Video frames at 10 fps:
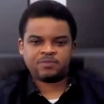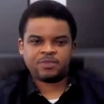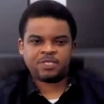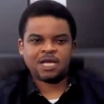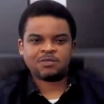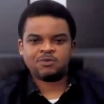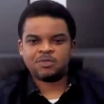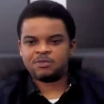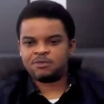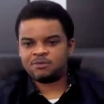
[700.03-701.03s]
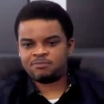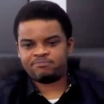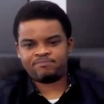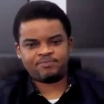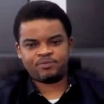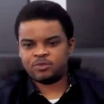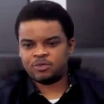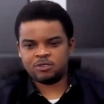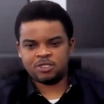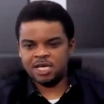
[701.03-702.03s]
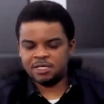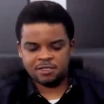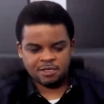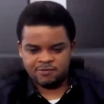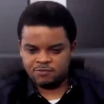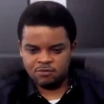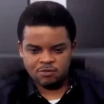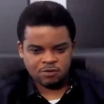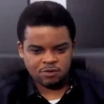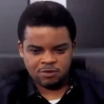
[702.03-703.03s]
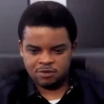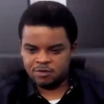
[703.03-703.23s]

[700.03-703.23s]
start with authentic food,